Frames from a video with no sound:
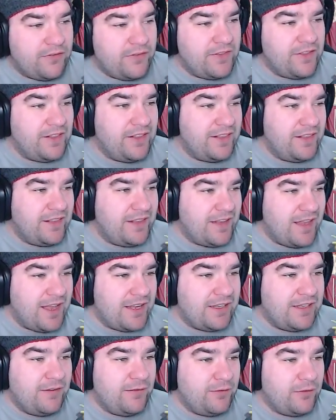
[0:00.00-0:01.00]
for the
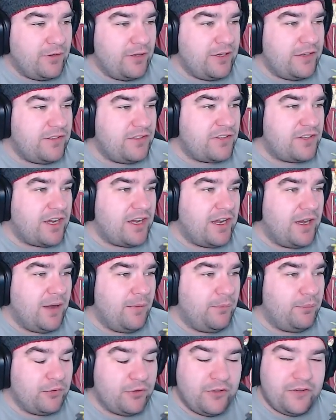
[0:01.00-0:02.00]
laggy footage.
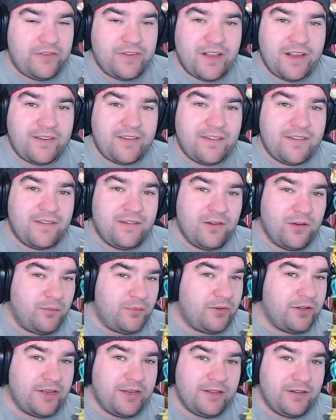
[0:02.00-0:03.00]
Blue Stacks is not
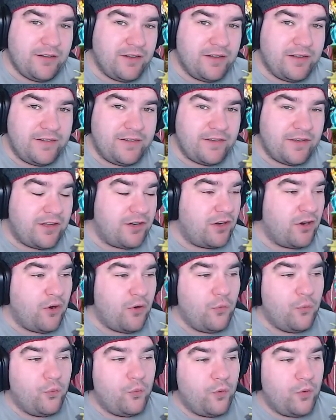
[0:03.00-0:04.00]
playing nice. I don't
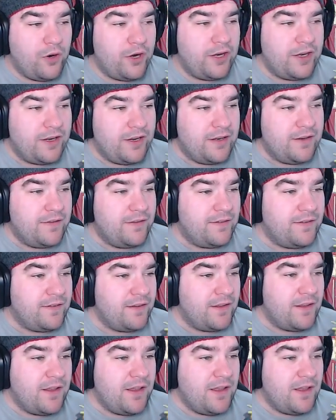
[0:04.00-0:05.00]
know what it
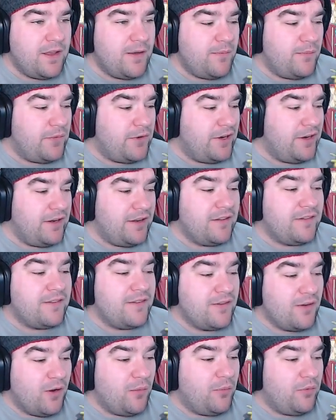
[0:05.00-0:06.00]
is, but it
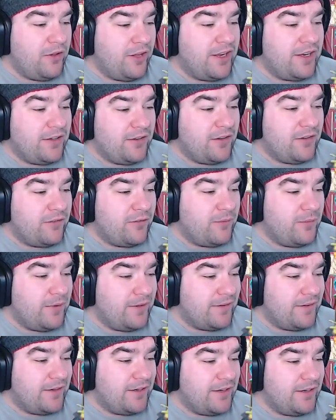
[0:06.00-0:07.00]
is not playing nice with
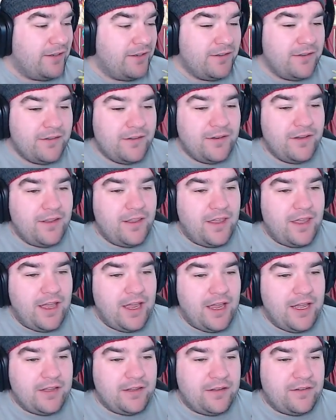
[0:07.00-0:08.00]
me today.
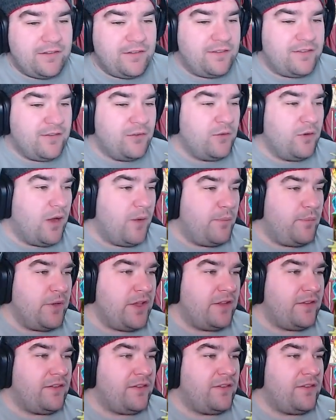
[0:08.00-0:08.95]
And let's just do a big